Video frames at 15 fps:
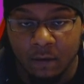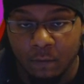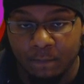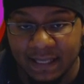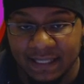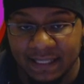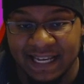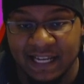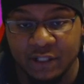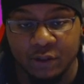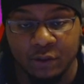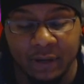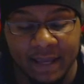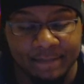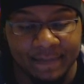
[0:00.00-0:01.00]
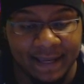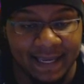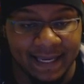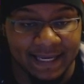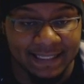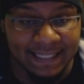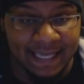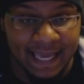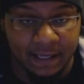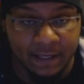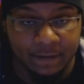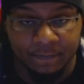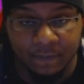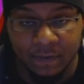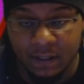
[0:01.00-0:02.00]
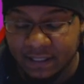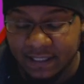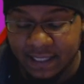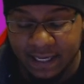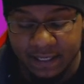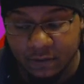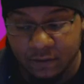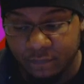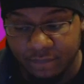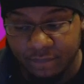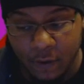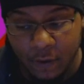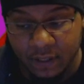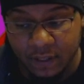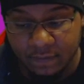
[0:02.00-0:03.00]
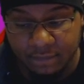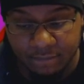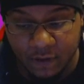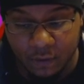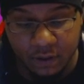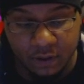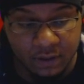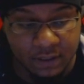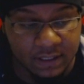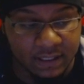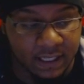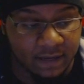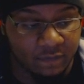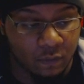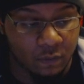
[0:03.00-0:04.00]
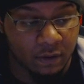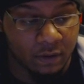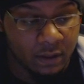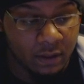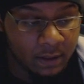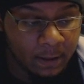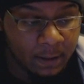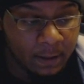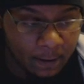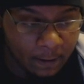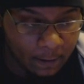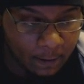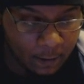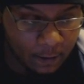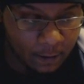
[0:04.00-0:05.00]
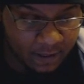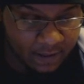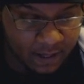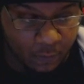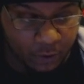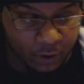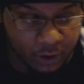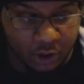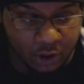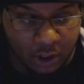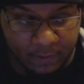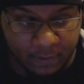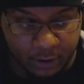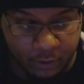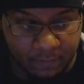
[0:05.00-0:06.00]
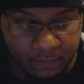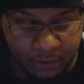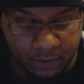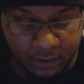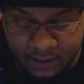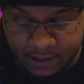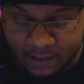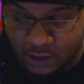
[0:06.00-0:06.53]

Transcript: Best stats are MP and attack. Attack is a very, very good stat for her. And then we're going to talk about her abilities.